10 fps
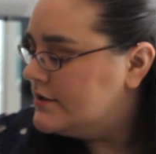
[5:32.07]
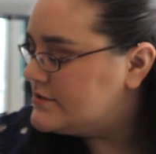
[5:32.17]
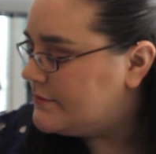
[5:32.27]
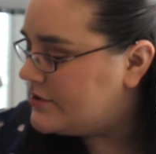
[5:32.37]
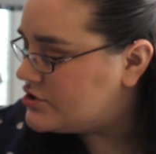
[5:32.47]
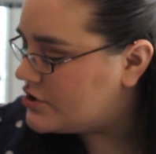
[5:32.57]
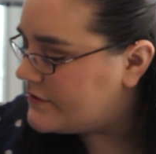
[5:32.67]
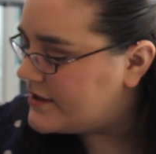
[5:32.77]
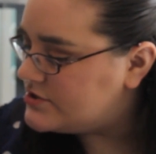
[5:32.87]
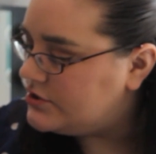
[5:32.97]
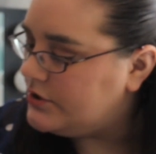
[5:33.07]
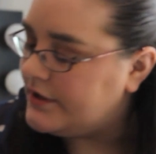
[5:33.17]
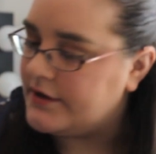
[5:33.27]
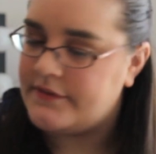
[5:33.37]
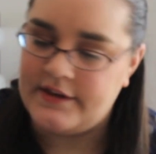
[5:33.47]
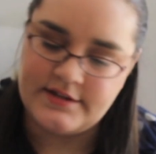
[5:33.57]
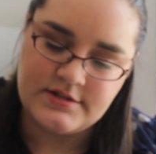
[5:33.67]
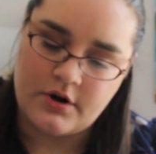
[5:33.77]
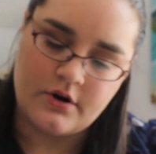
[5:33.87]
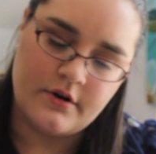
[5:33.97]
So I'm going to show that to you here.
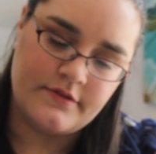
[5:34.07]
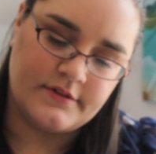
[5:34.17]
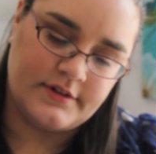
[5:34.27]
These are the